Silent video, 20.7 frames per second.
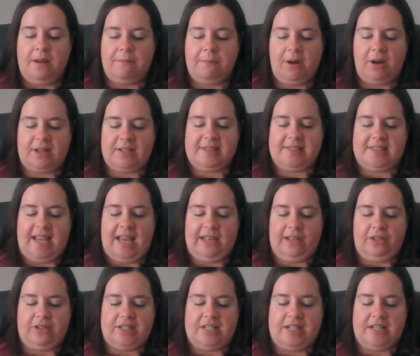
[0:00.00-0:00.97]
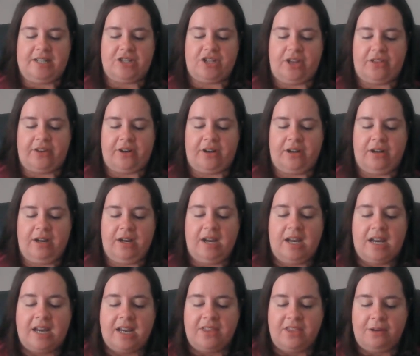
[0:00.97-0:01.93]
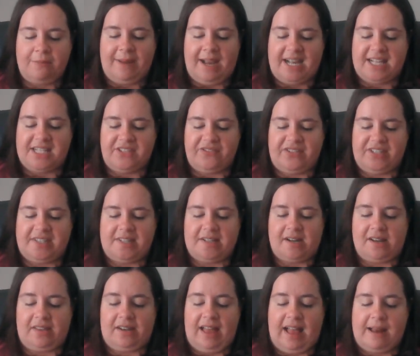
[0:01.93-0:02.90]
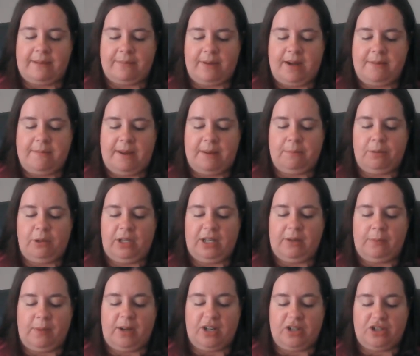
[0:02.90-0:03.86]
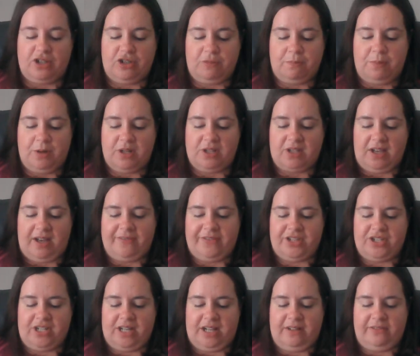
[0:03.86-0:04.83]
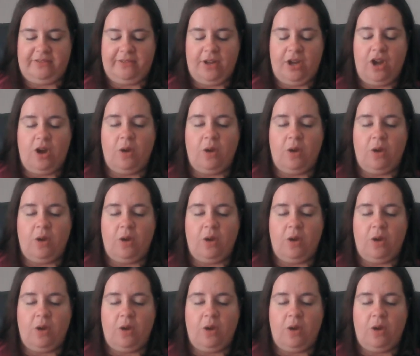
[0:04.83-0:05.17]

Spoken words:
Mark and Scott looked at each other. In their minds, a visit to the library meant pulling one or two books off the shelf.